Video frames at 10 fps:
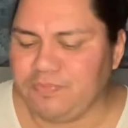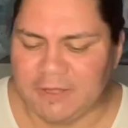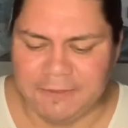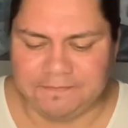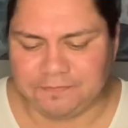deal.
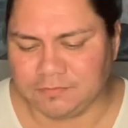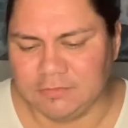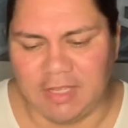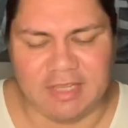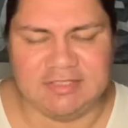
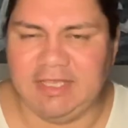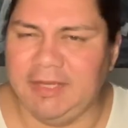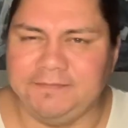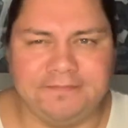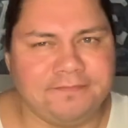Like I
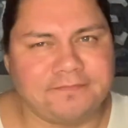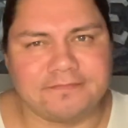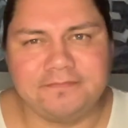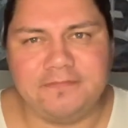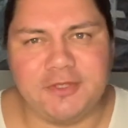said,
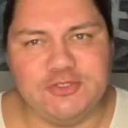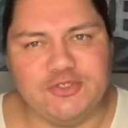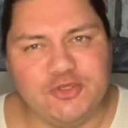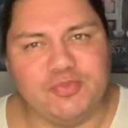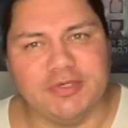
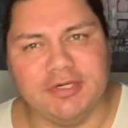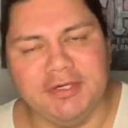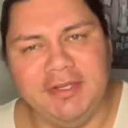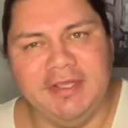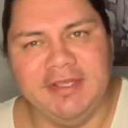super
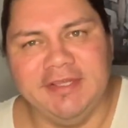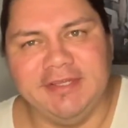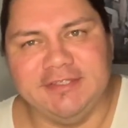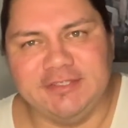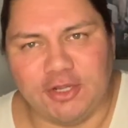
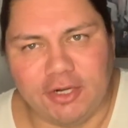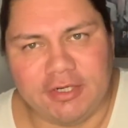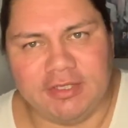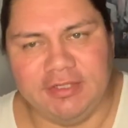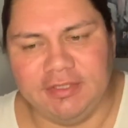
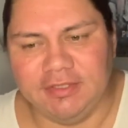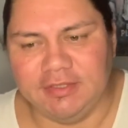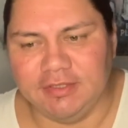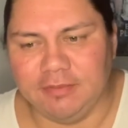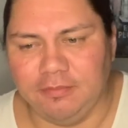dark,
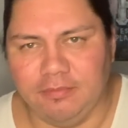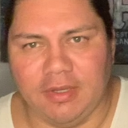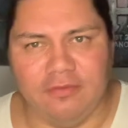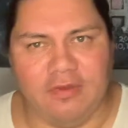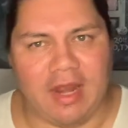
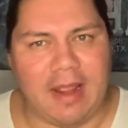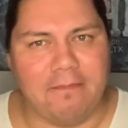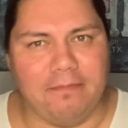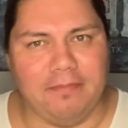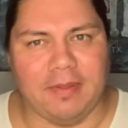but light.
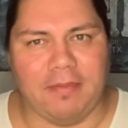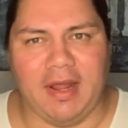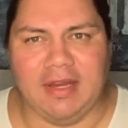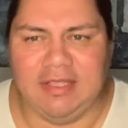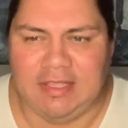The
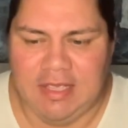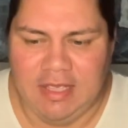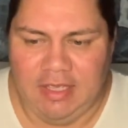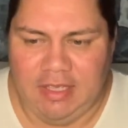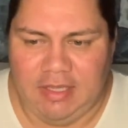body
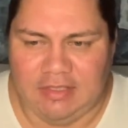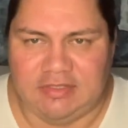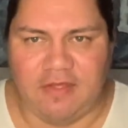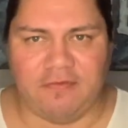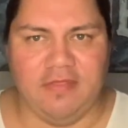is
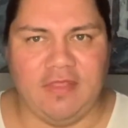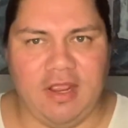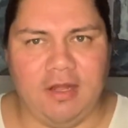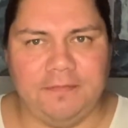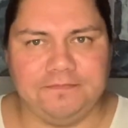definitely
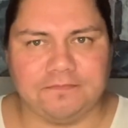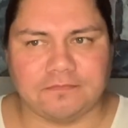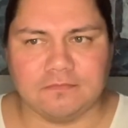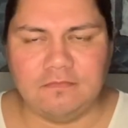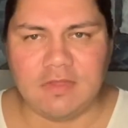there
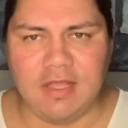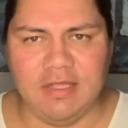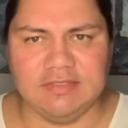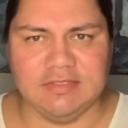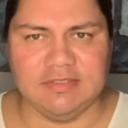and
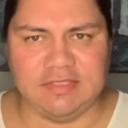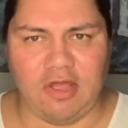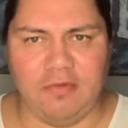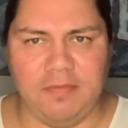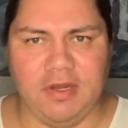it's a
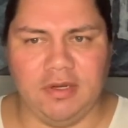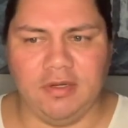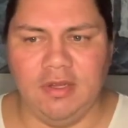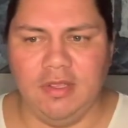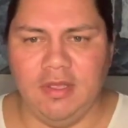stout beer,
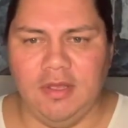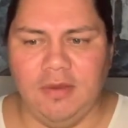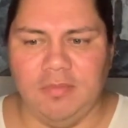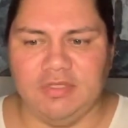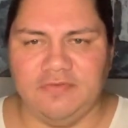
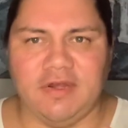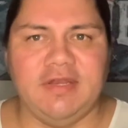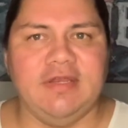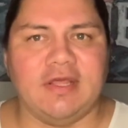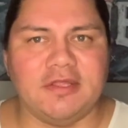but it's very
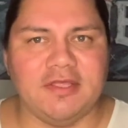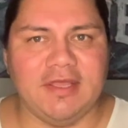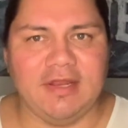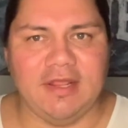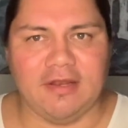
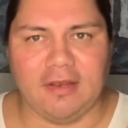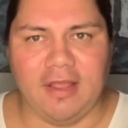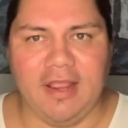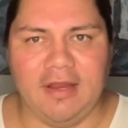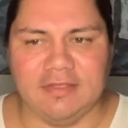delicate and
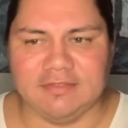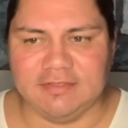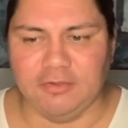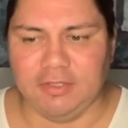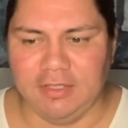light and
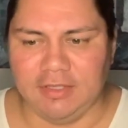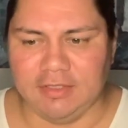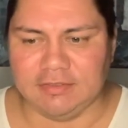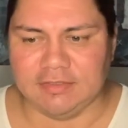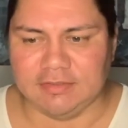silky, and
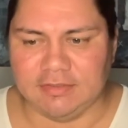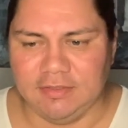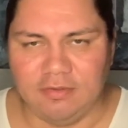it just